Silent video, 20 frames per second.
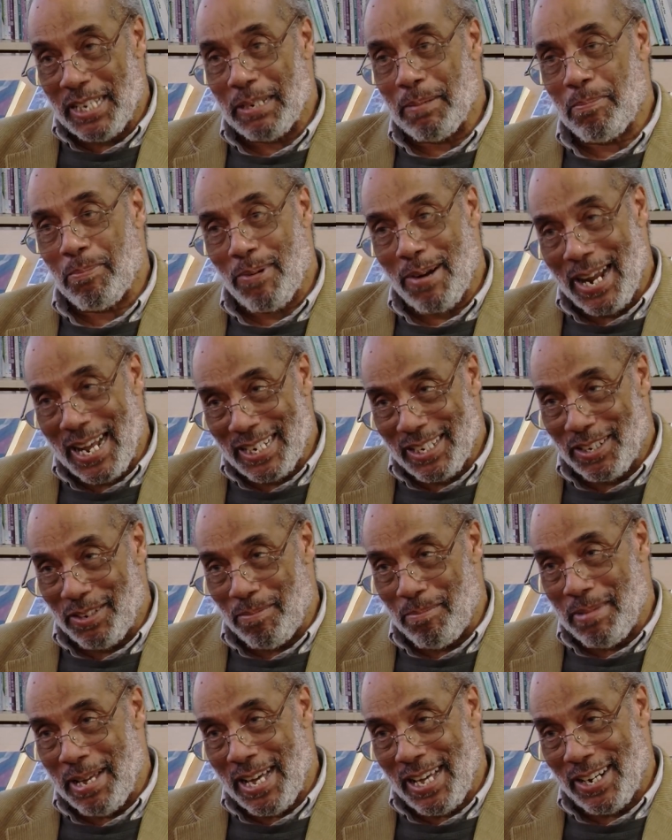As a practical
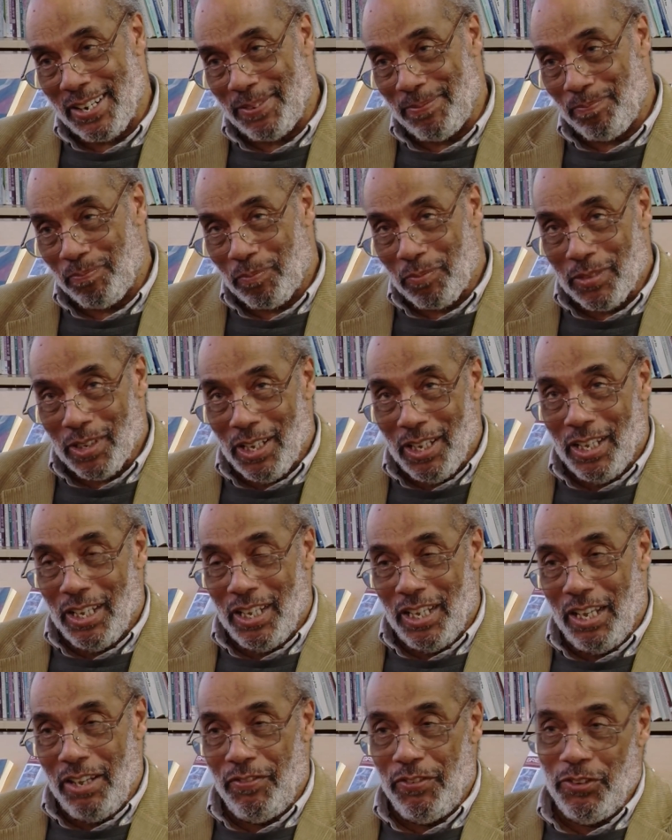matter,
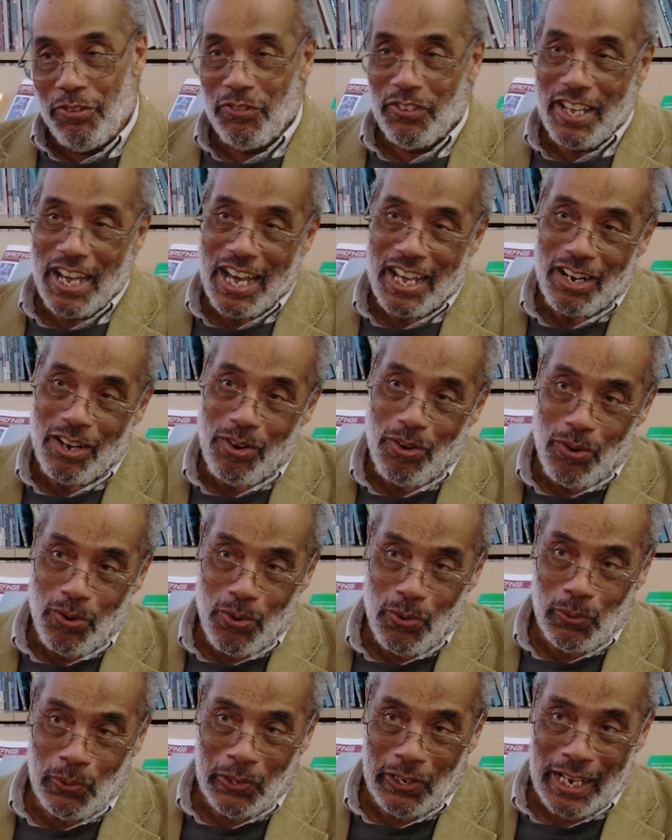if you've got a
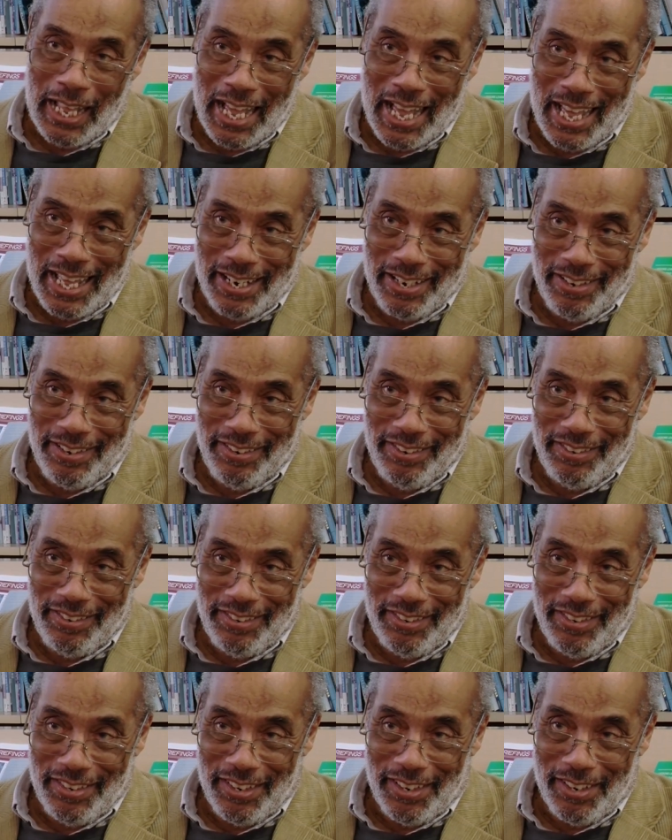whole lot
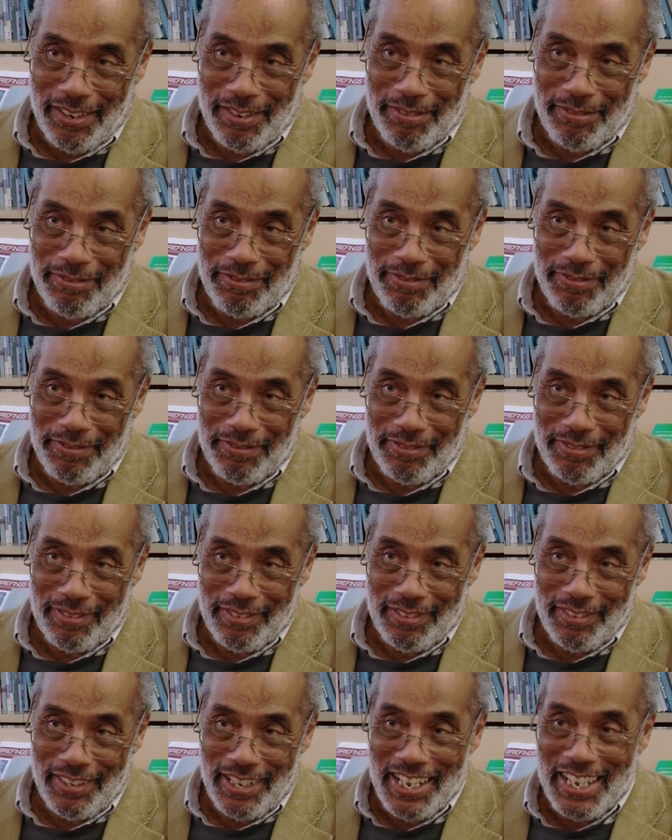of
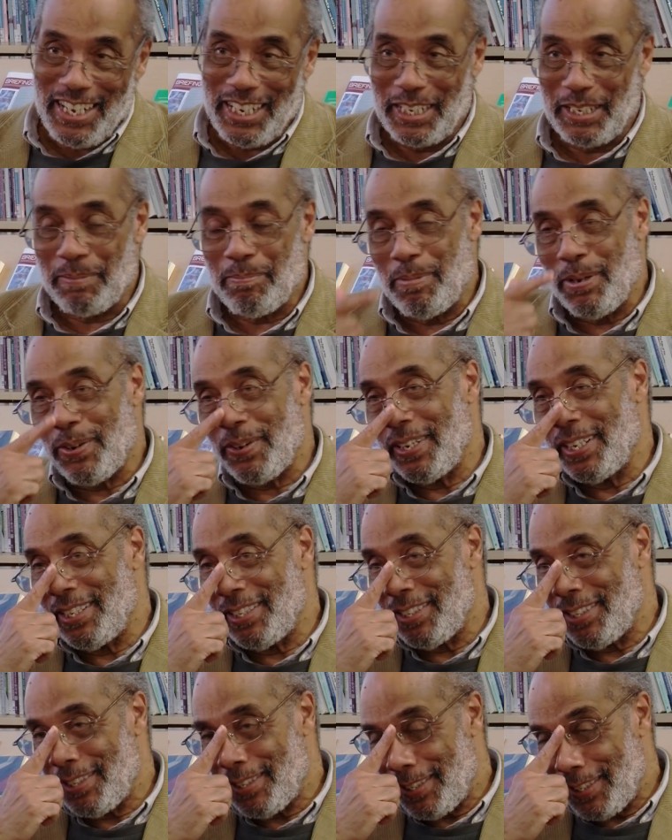
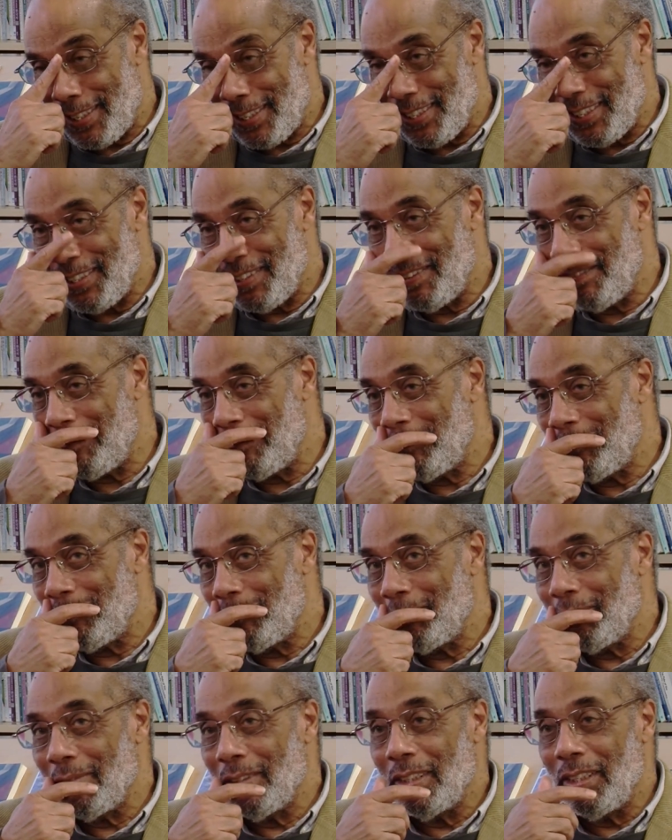inexperienced
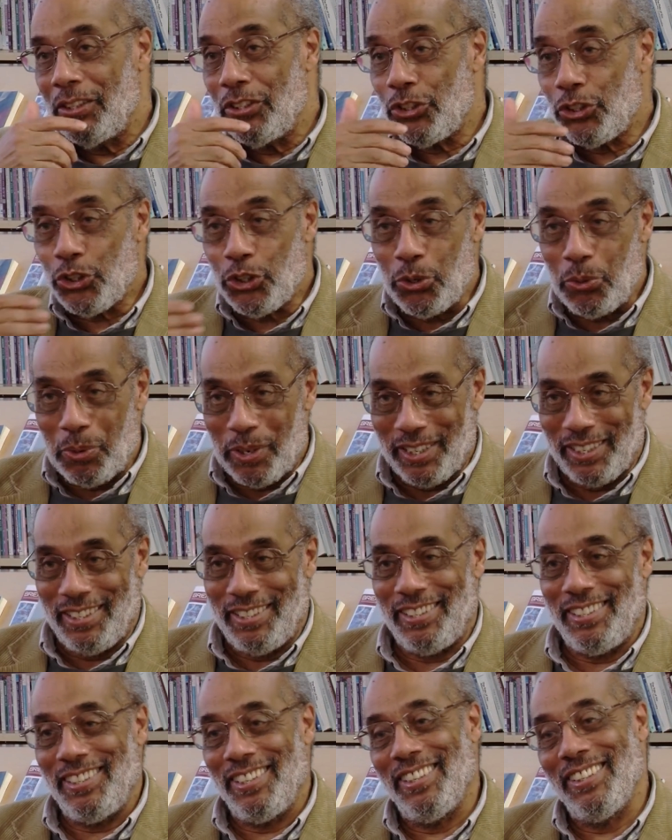
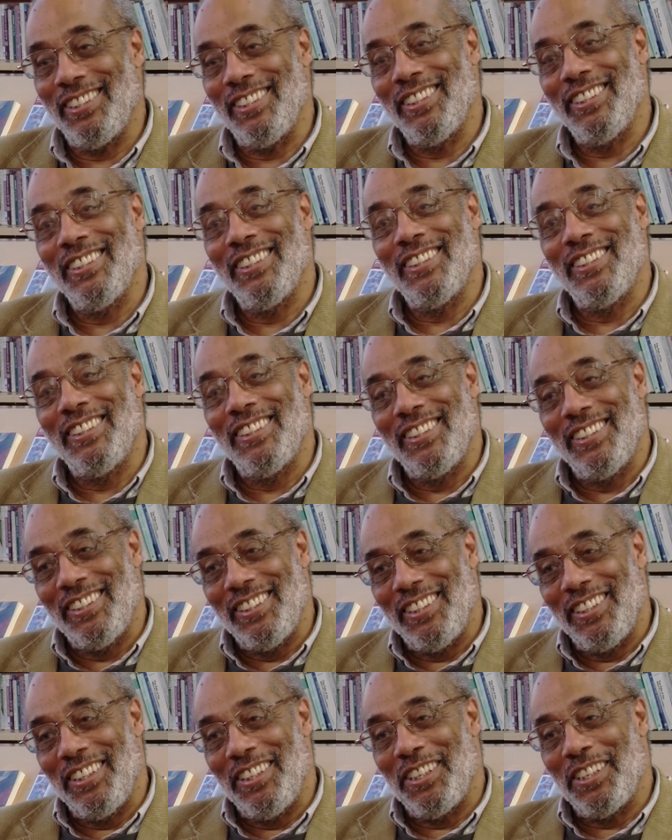students
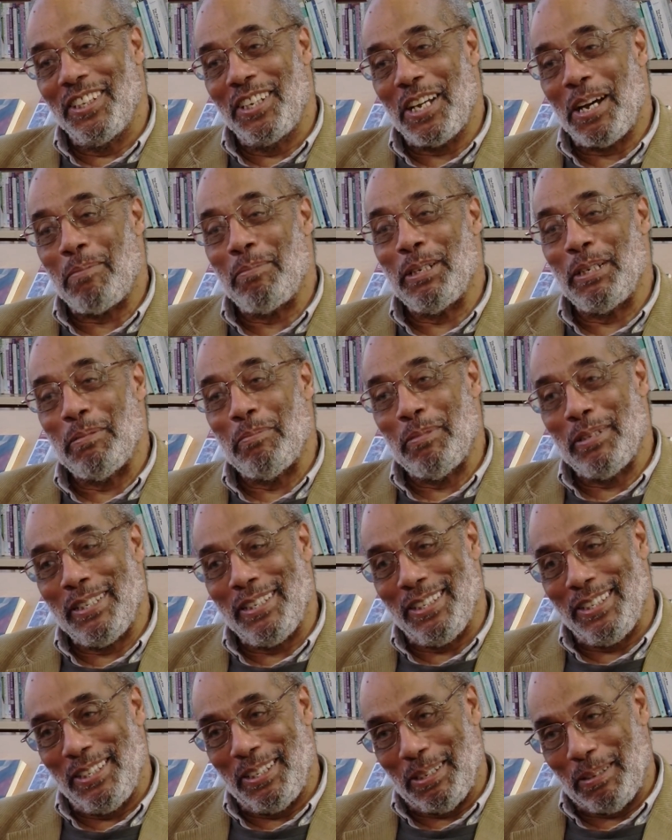coming to
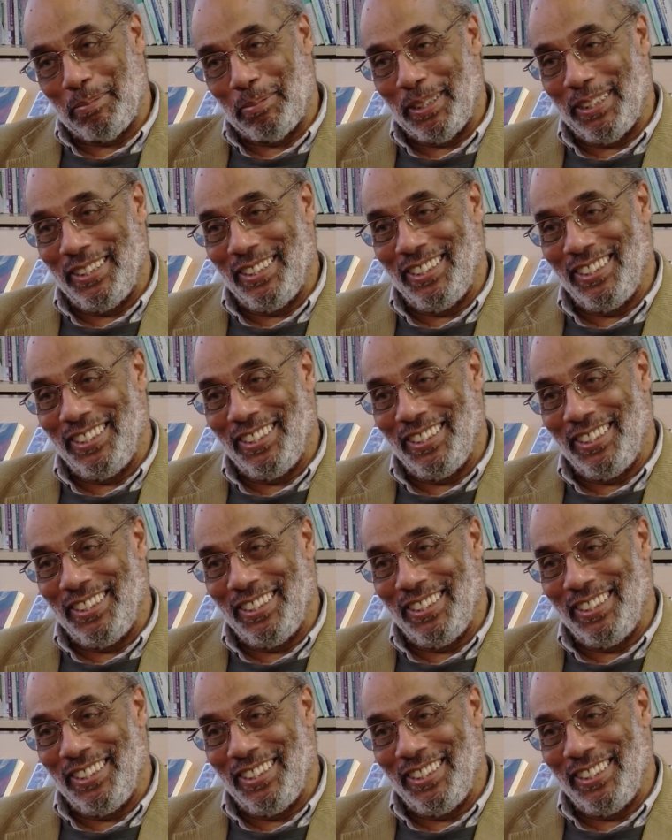Mississippi.